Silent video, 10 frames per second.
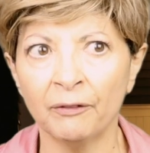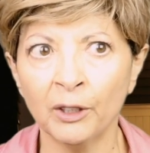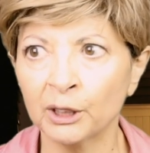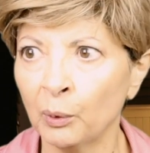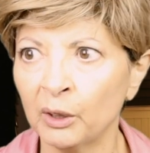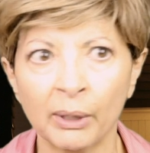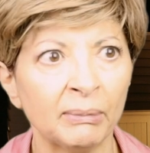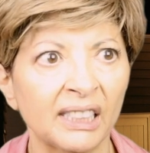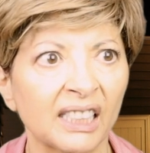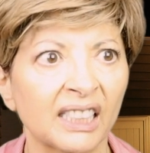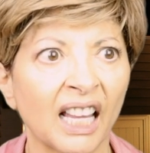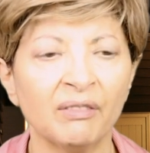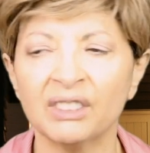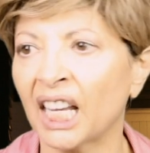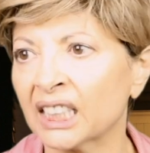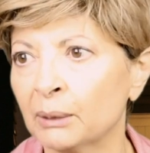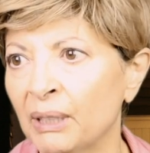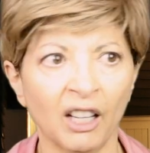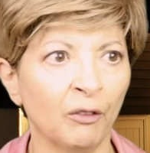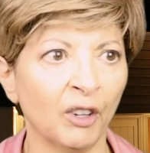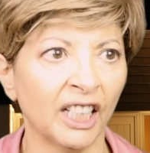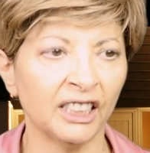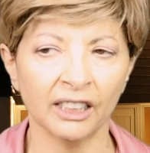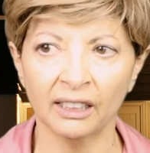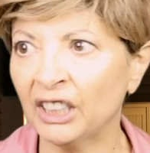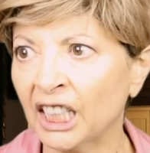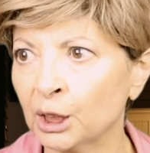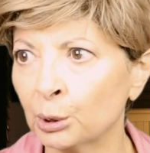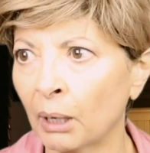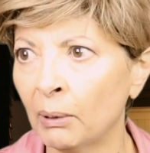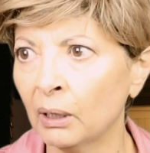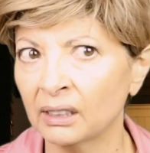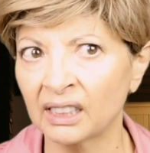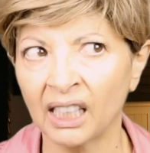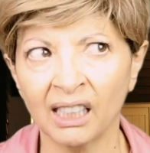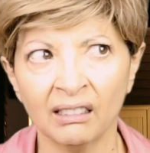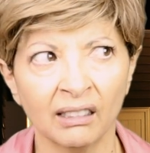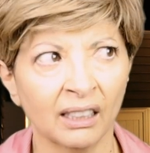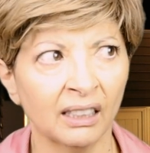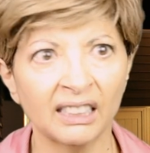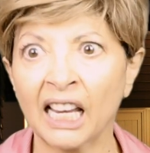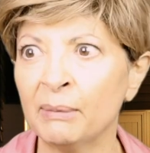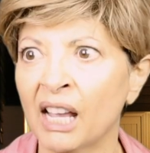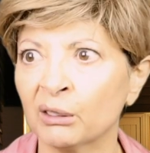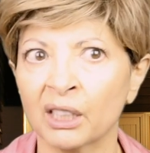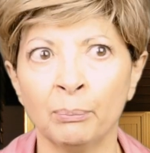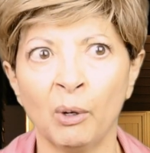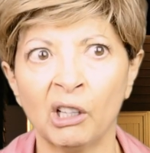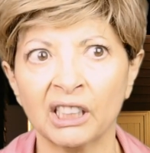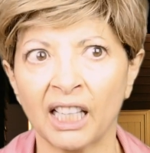the first one who empties the safe, text me and I'll find you. And if you get in trouble, sing Take Me Out to the Ball